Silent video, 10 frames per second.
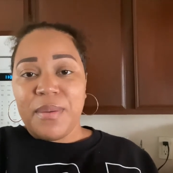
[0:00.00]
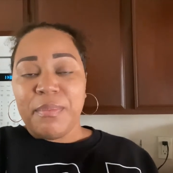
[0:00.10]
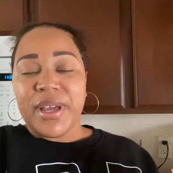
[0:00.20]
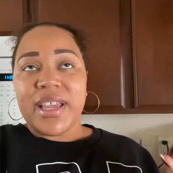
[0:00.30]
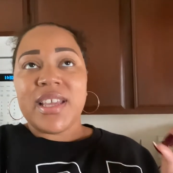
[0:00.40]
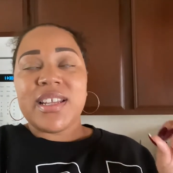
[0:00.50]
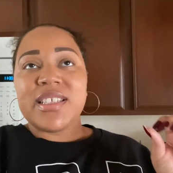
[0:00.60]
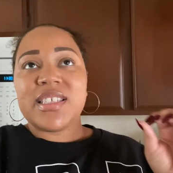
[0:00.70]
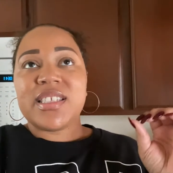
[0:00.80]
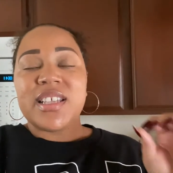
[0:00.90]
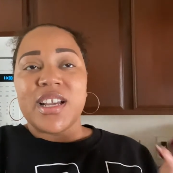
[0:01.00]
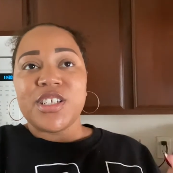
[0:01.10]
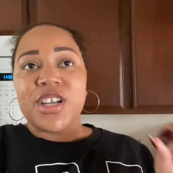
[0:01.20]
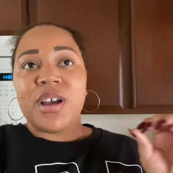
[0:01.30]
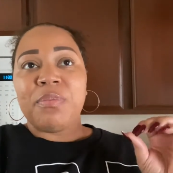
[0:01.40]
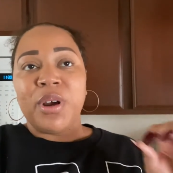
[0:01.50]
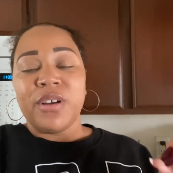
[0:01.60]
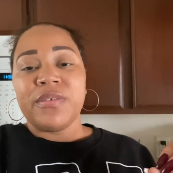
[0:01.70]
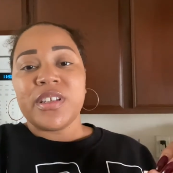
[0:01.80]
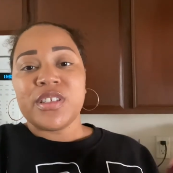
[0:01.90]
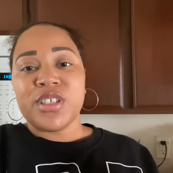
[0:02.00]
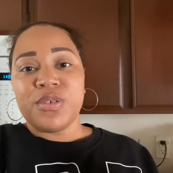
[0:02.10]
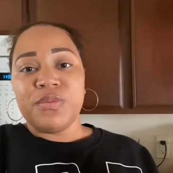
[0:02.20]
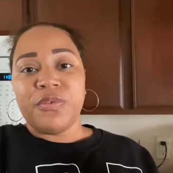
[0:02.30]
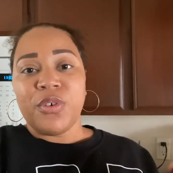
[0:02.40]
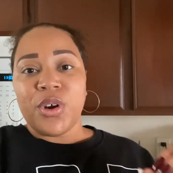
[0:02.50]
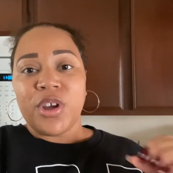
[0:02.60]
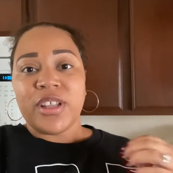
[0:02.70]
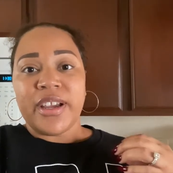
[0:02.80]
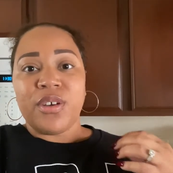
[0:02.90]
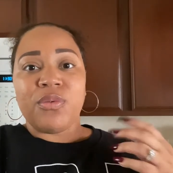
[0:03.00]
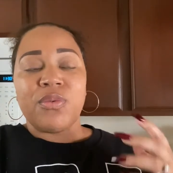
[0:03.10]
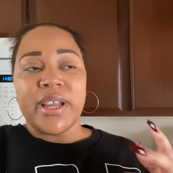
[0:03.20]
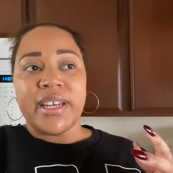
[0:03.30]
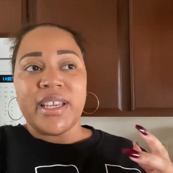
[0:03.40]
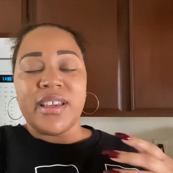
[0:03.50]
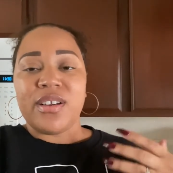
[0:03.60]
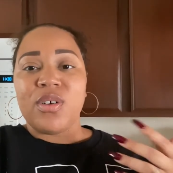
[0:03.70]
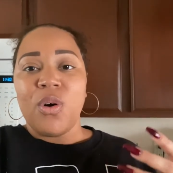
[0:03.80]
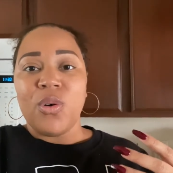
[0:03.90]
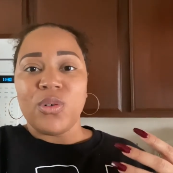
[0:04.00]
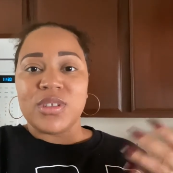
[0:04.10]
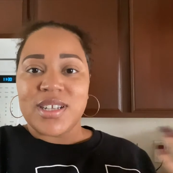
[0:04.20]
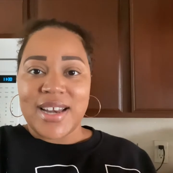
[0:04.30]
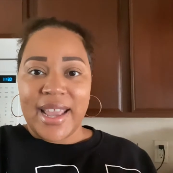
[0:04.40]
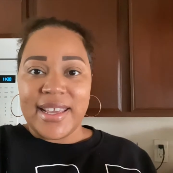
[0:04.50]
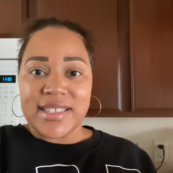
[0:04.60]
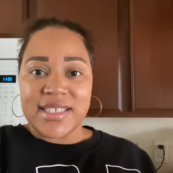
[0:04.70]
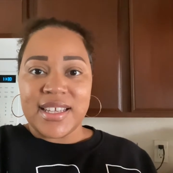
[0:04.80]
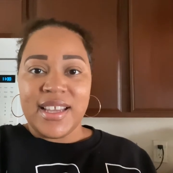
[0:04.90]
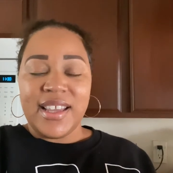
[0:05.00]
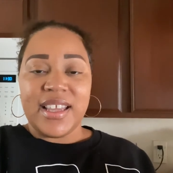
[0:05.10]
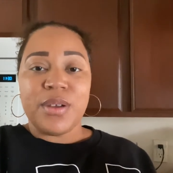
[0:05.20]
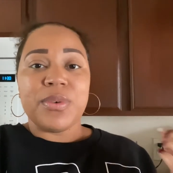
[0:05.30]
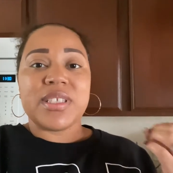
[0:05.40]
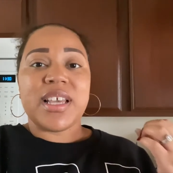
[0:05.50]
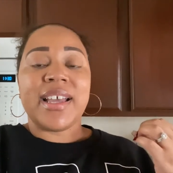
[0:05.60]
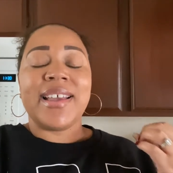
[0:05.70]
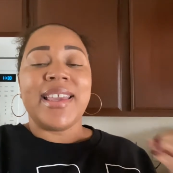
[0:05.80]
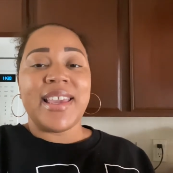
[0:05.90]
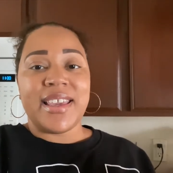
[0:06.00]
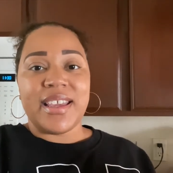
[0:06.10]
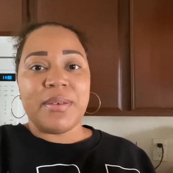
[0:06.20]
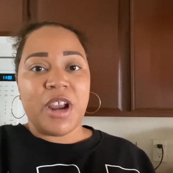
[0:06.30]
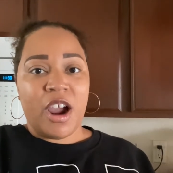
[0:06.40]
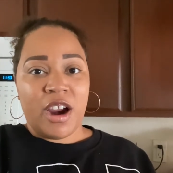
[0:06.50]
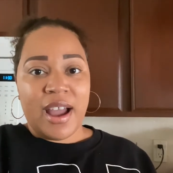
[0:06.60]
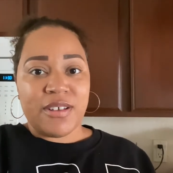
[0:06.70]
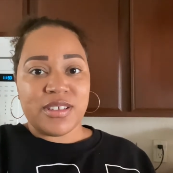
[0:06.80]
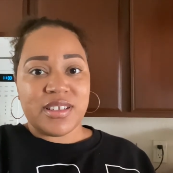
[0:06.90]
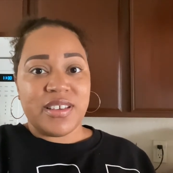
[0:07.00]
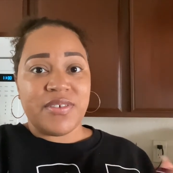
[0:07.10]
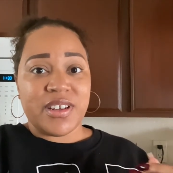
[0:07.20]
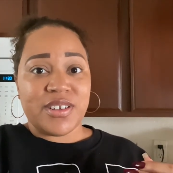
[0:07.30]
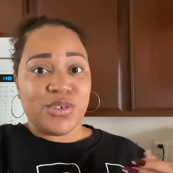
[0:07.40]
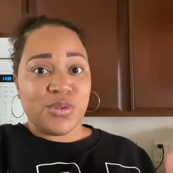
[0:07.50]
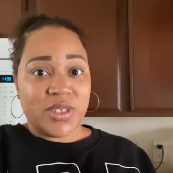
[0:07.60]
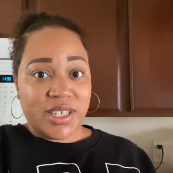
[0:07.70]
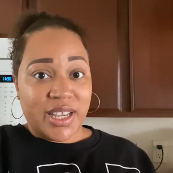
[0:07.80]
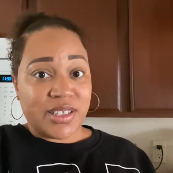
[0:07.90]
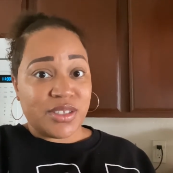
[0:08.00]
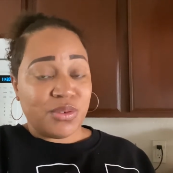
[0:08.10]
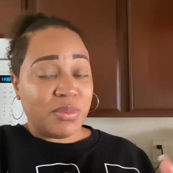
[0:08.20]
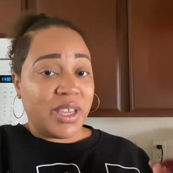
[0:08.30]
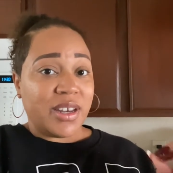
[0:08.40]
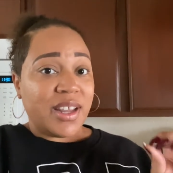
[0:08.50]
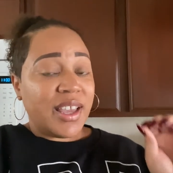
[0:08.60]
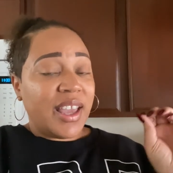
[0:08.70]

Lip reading: But it is such a perfect soup for like a rainy, cold night. And it was a hit in our house. Even Julian ate soup. And